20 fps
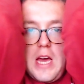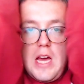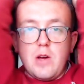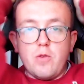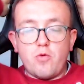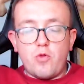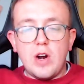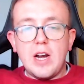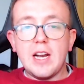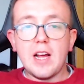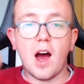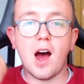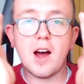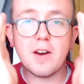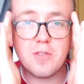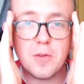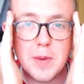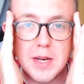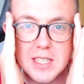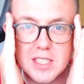Really
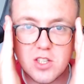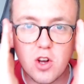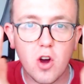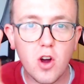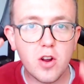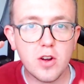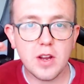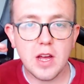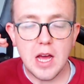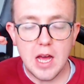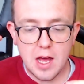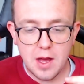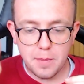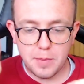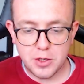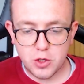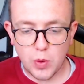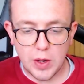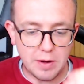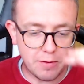hard for me to decide
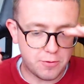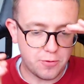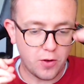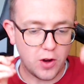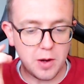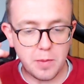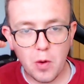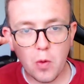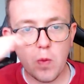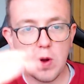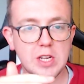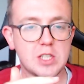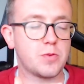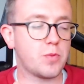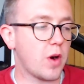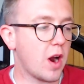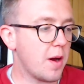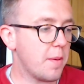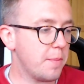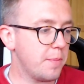between Fulham and West
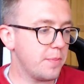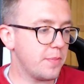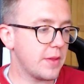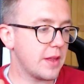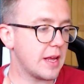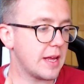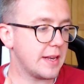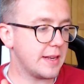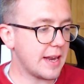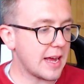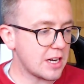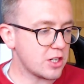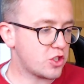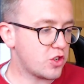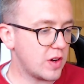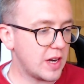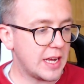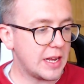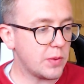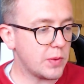Brom.
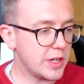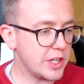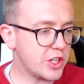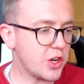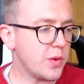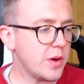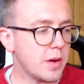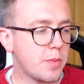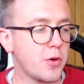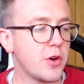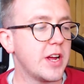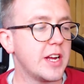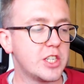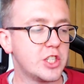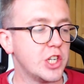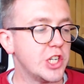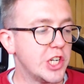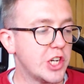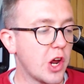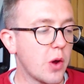Naturally, when you're doing a
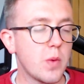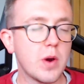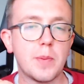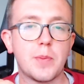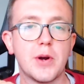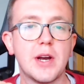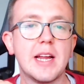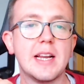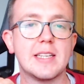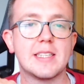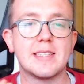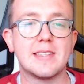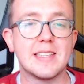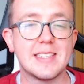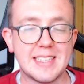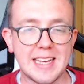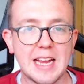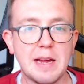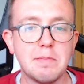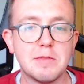prediction, you don't want to predict the
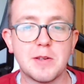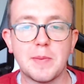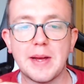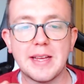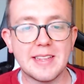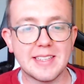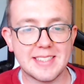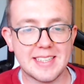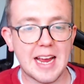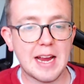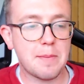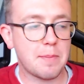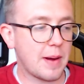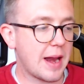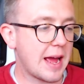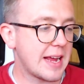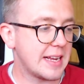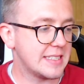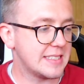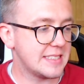team to be in the same
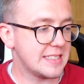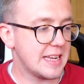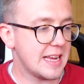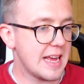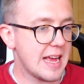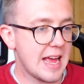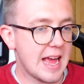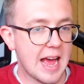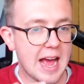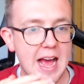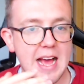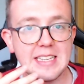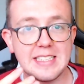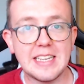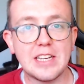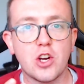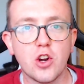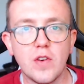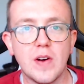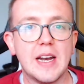place as
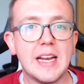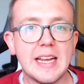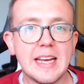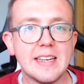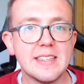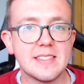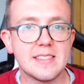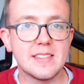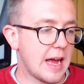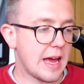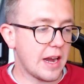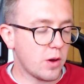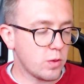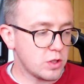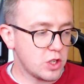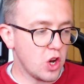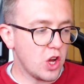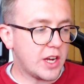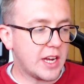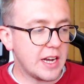it currently is. And I
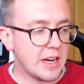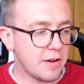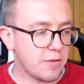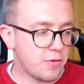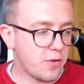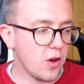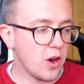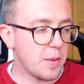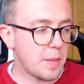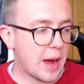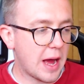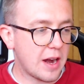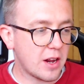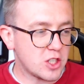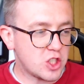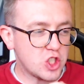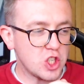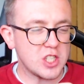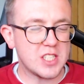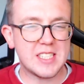was looking at Fulham, and I
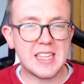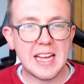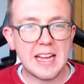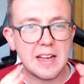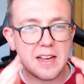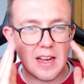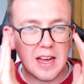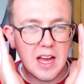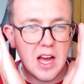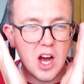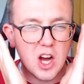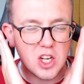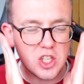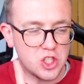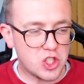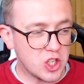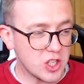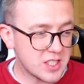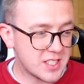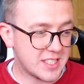just think... I
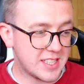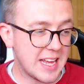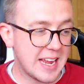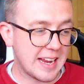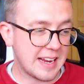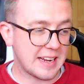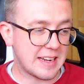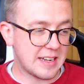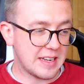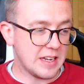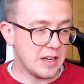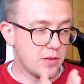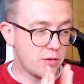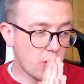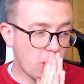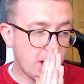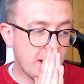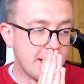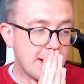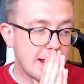just think,
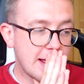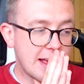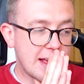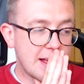right,